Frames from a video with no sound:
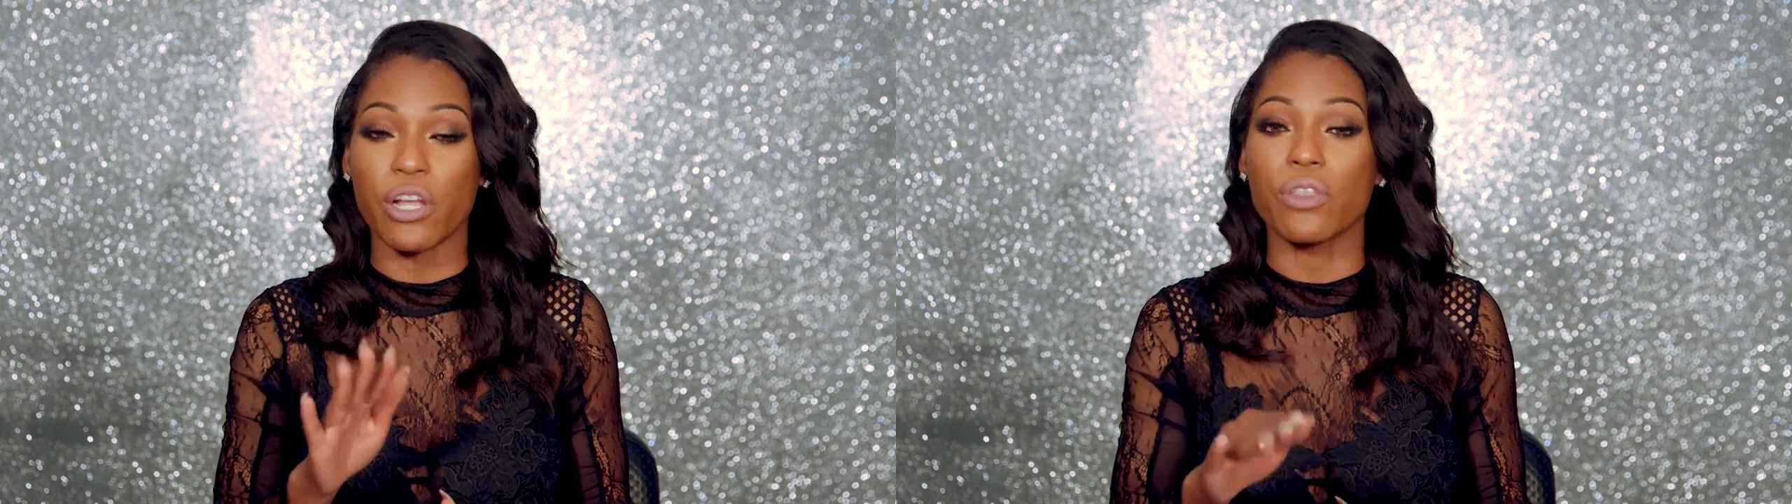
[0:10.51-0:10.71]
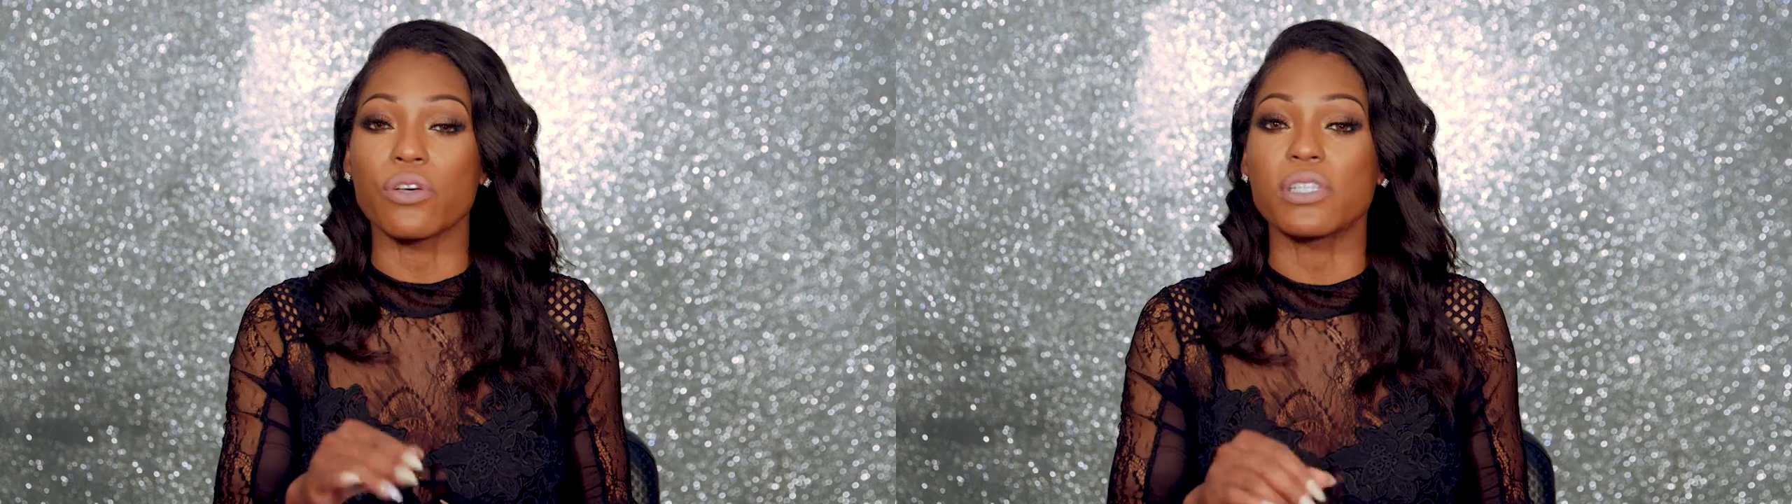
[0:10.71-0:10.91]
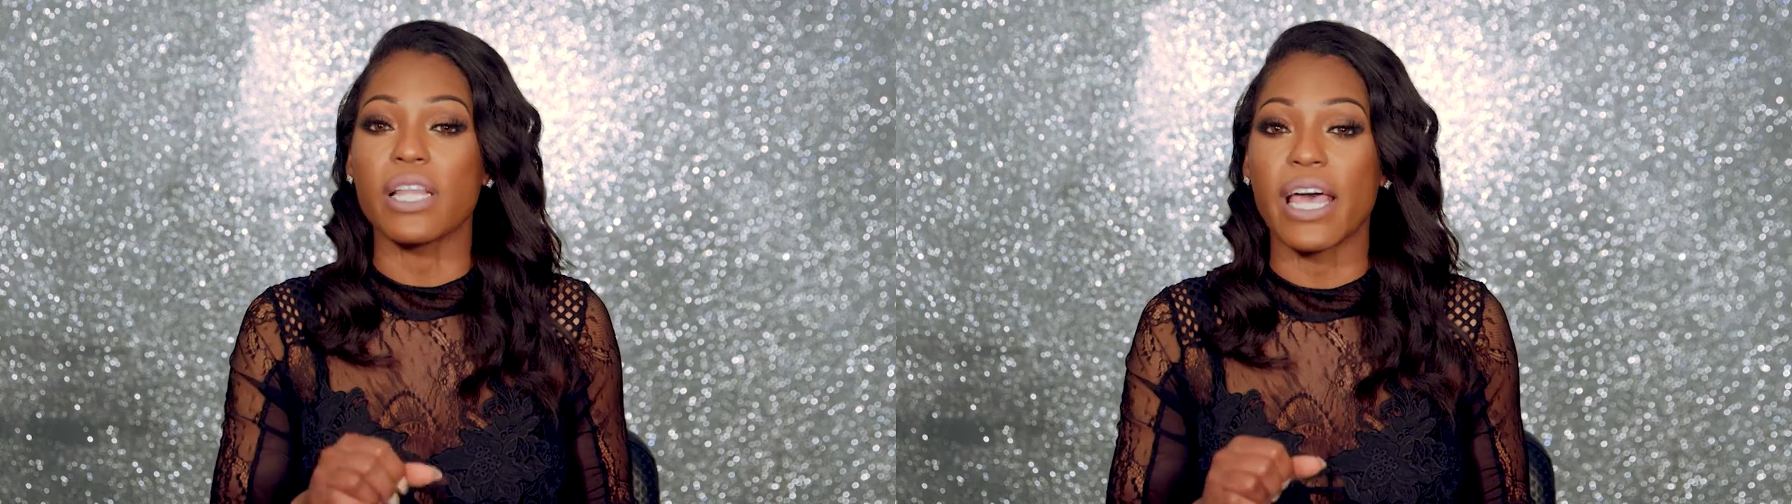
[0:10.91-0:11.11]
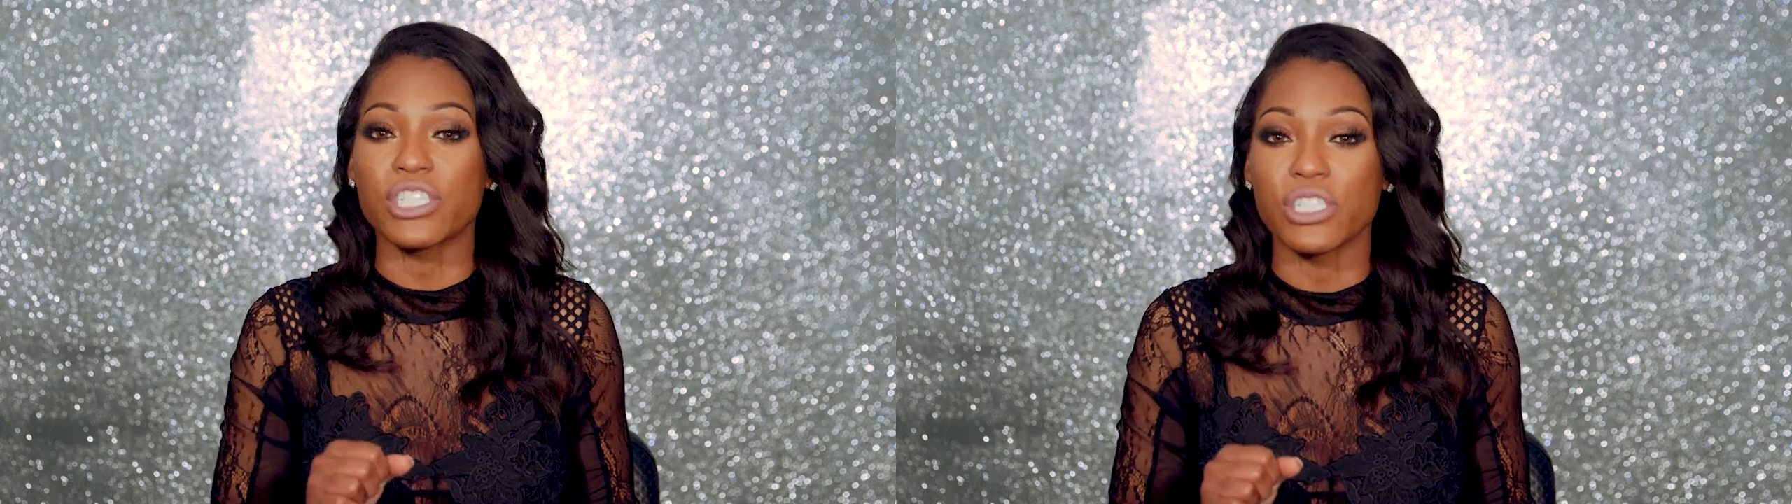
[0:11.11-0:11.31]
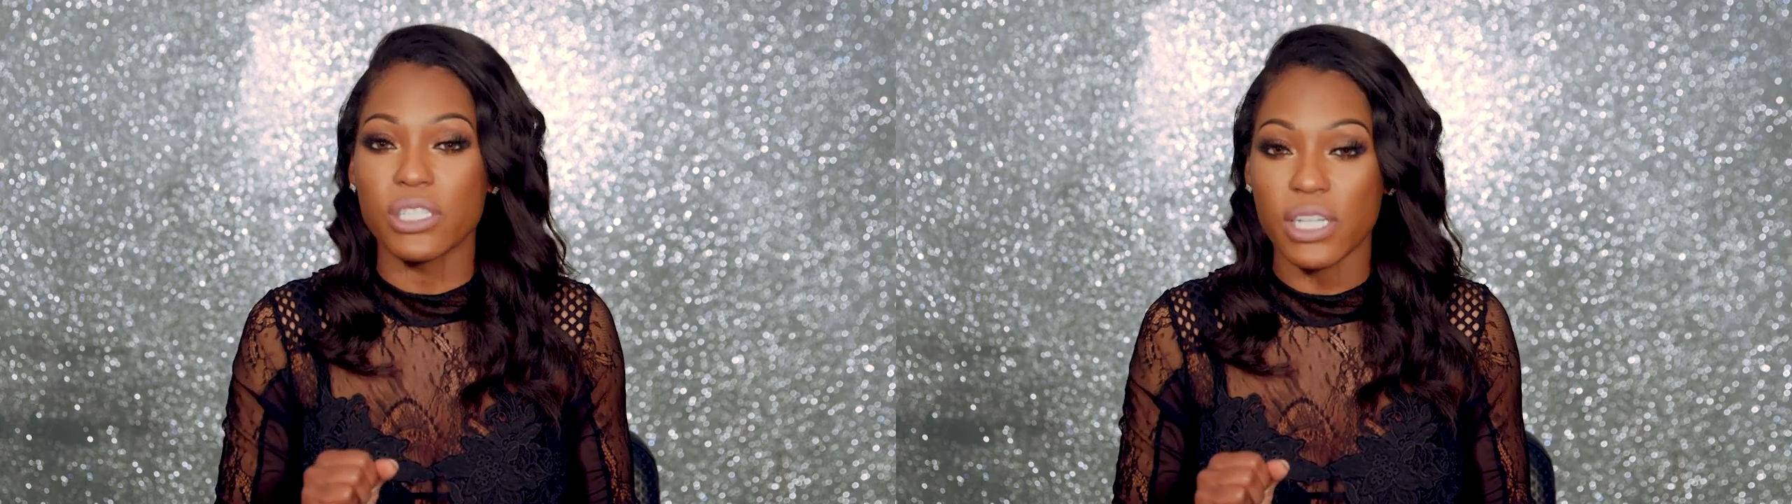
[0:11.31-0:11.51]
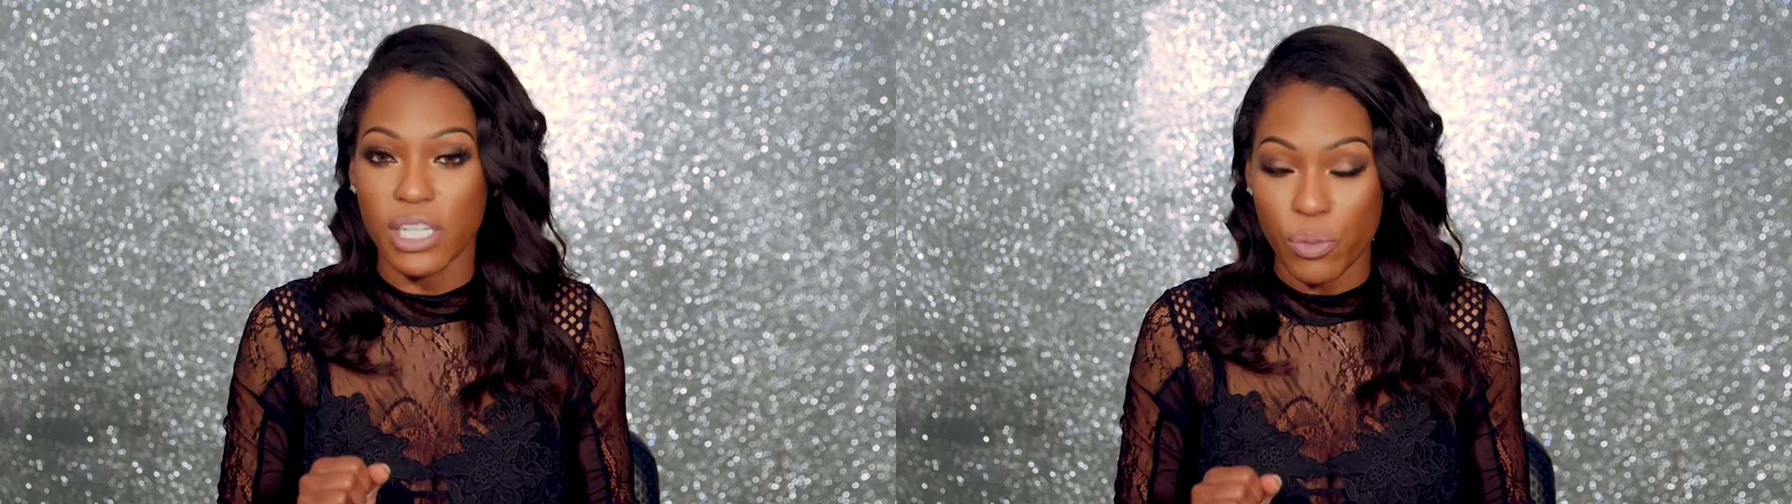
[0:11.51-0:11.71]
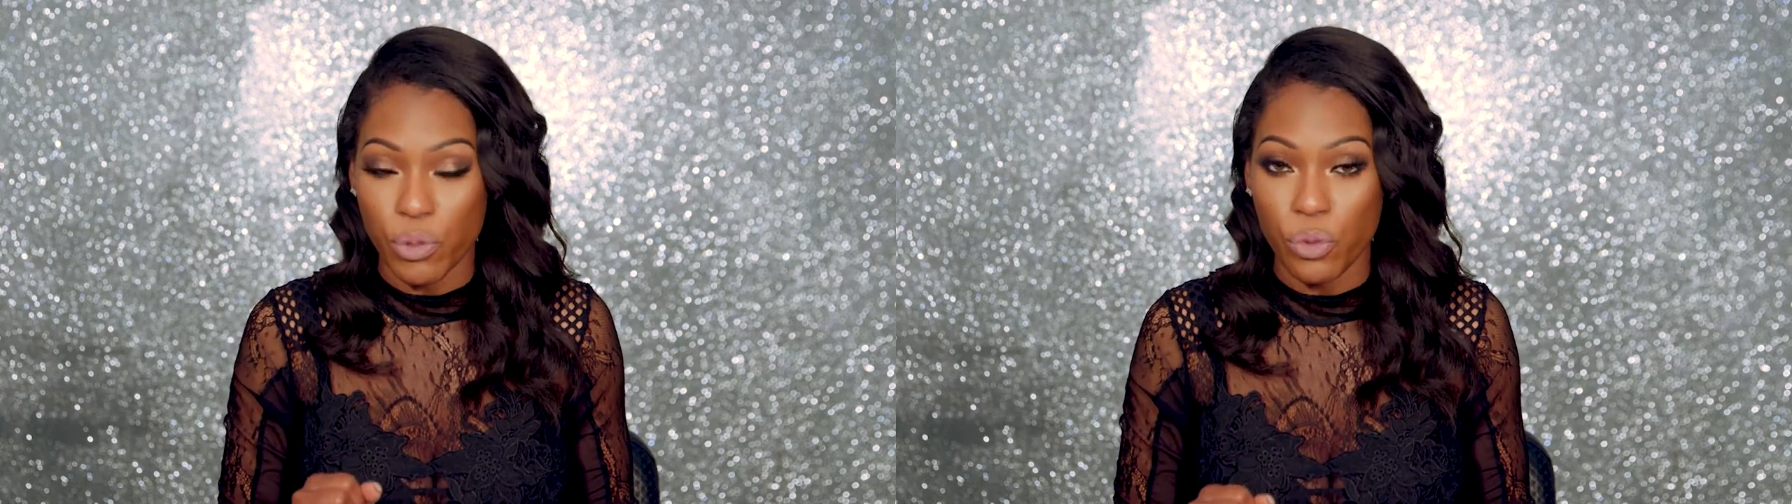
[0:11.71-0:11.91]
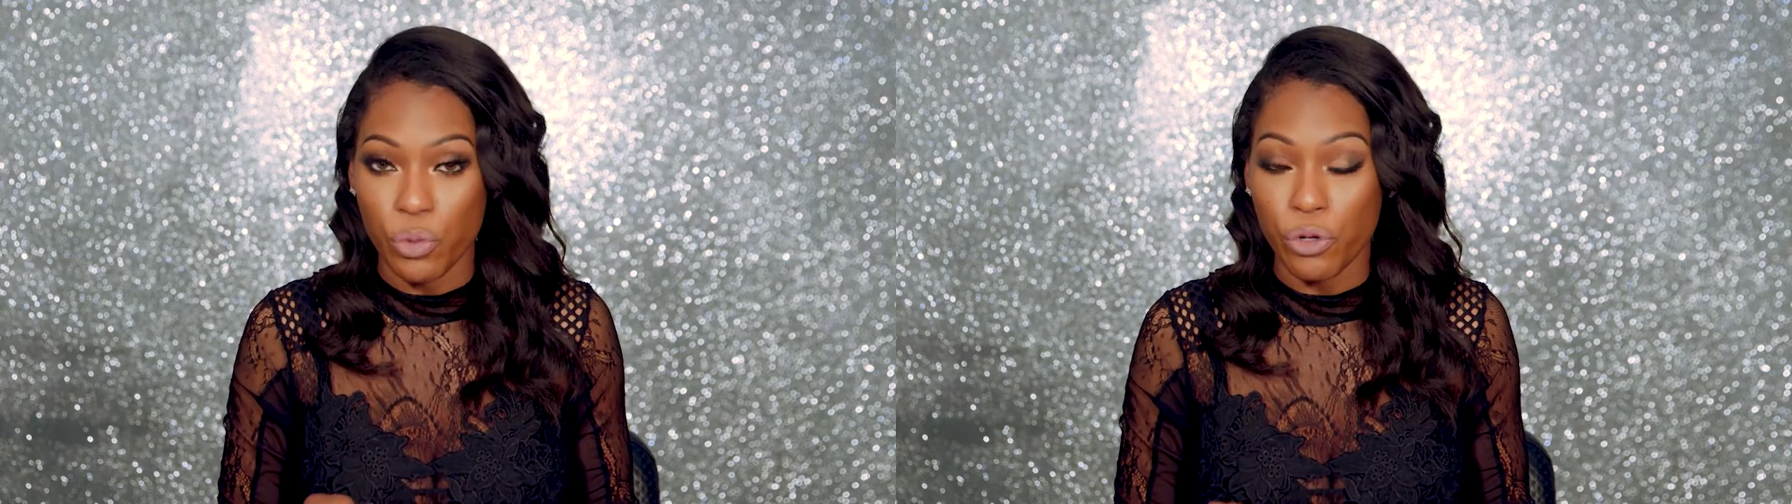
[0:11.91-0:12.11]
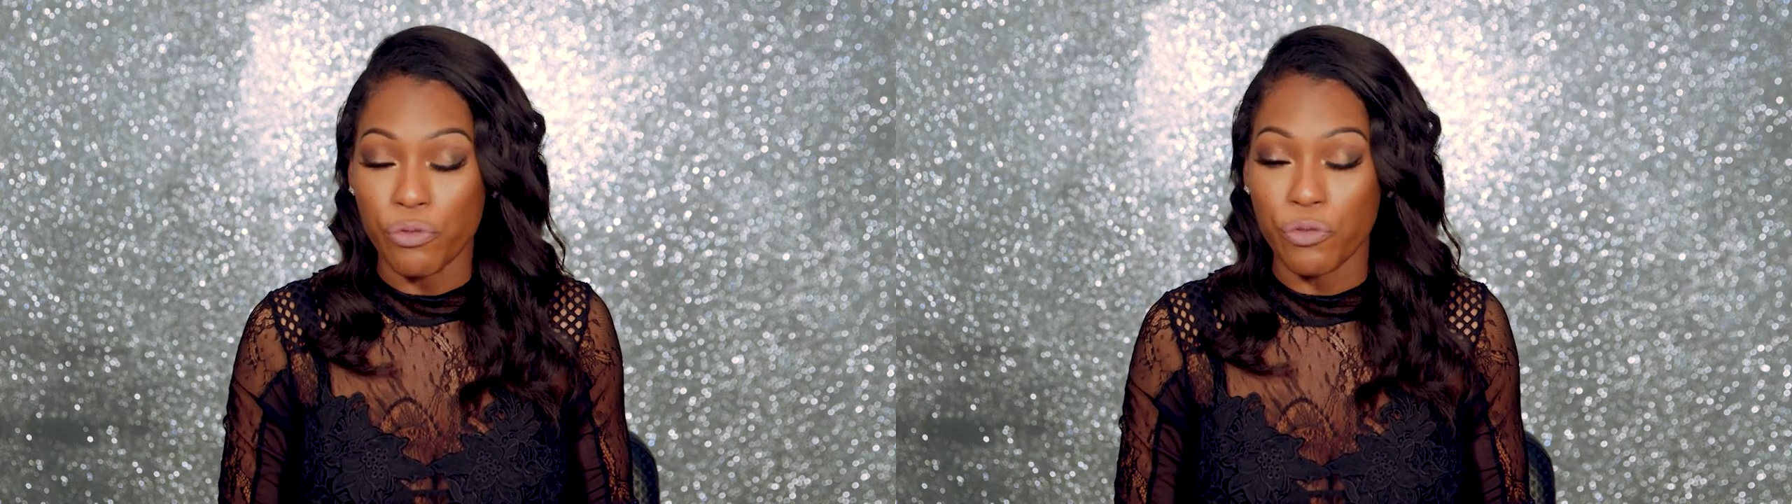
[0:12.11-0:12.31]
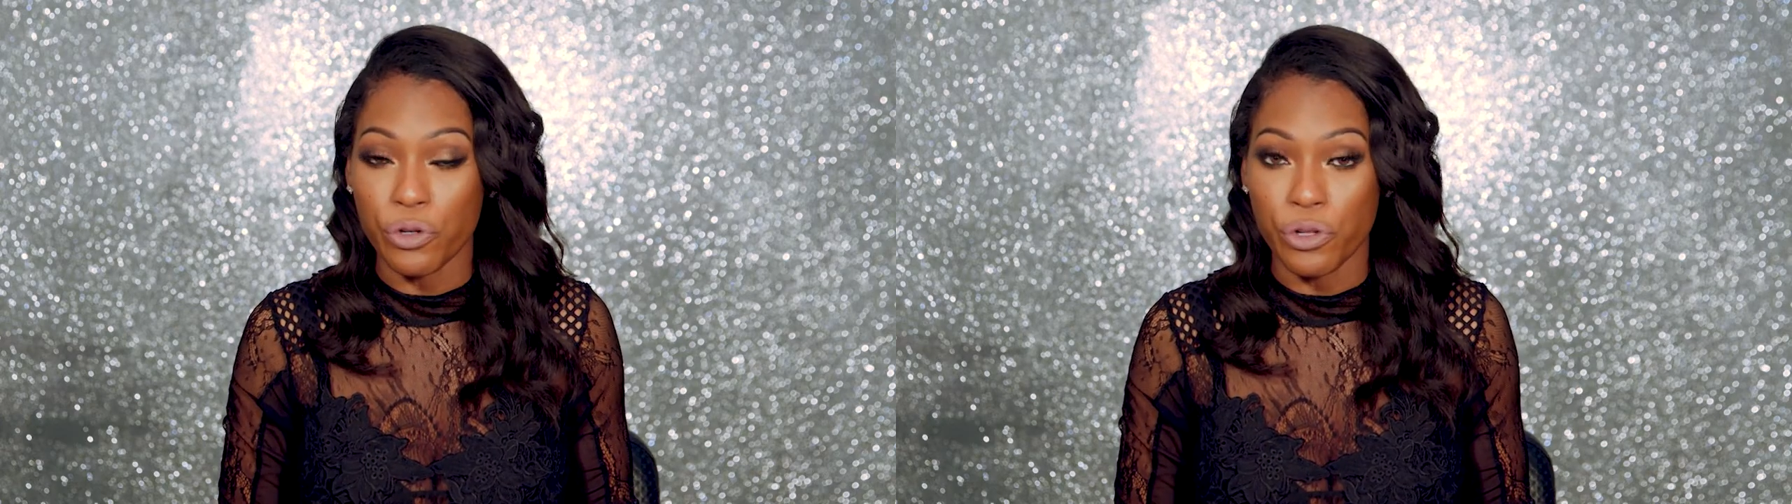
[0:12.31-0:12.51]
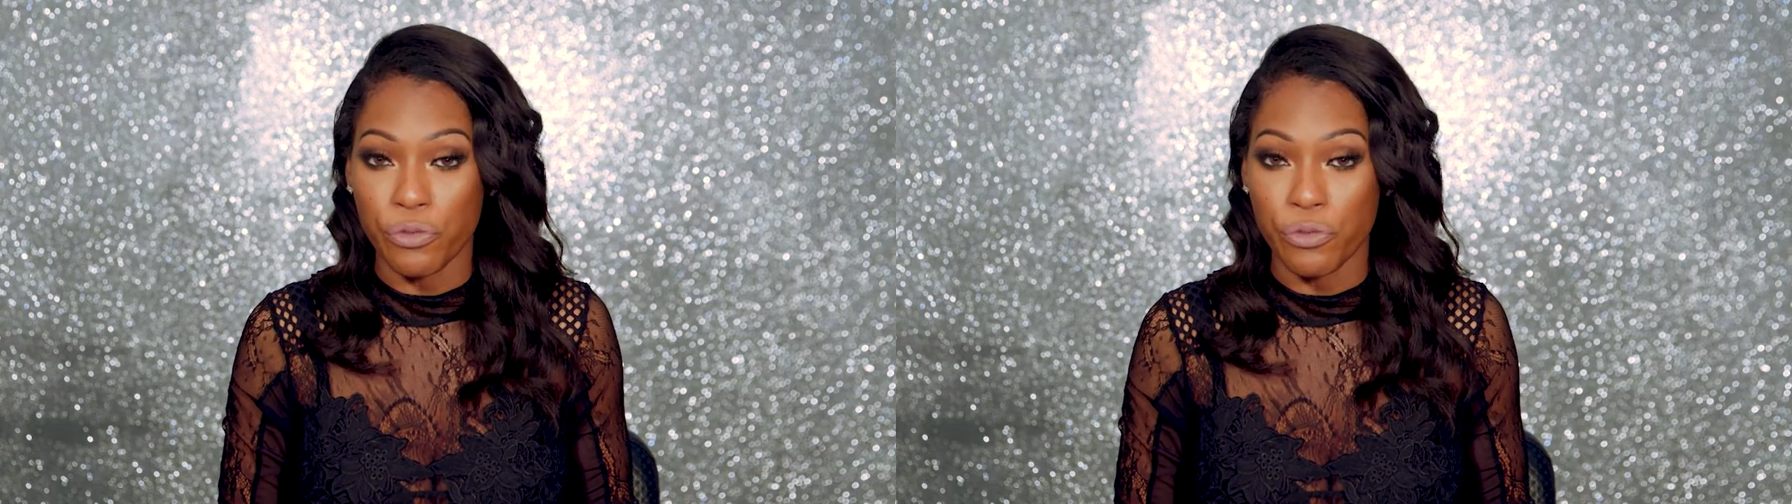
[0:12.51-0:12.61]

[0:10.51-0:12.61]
those lashes and keeping it real flirty,